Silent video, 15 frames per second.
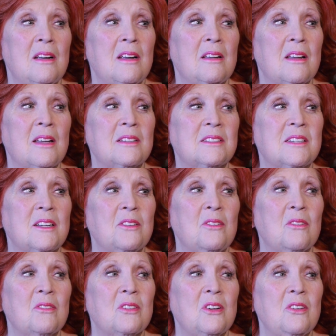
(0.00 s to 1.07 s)
And they said,
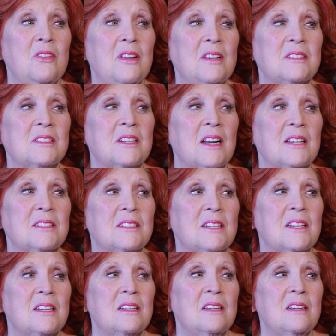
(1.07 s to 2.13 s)
"You want to do this?" And I
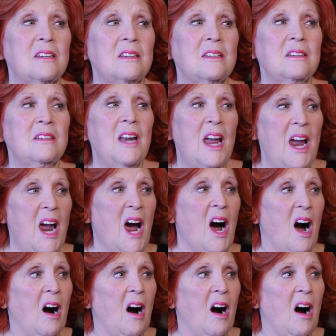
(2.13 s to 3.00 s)
said, "Yeah."